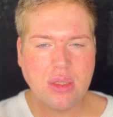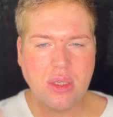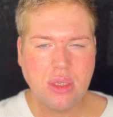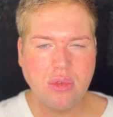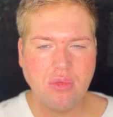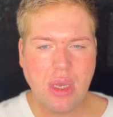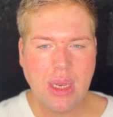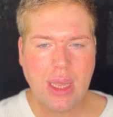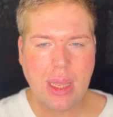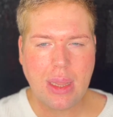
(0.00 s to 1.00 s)
didn't
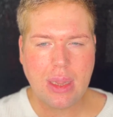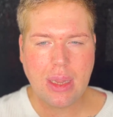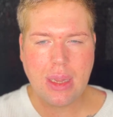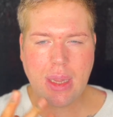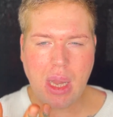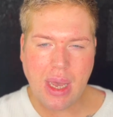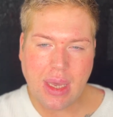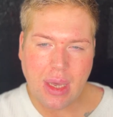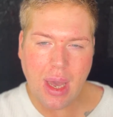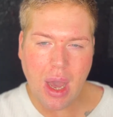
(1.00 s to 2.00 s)
really
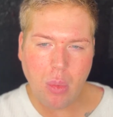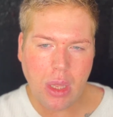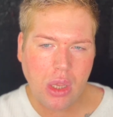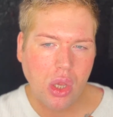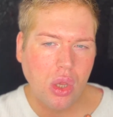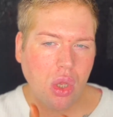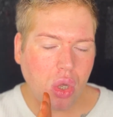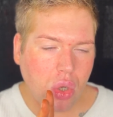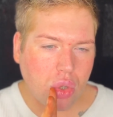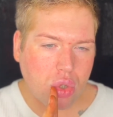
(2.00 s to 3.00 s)
like how it
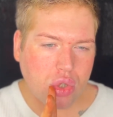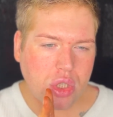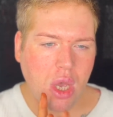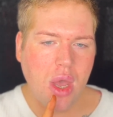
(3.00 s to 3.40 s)
looked,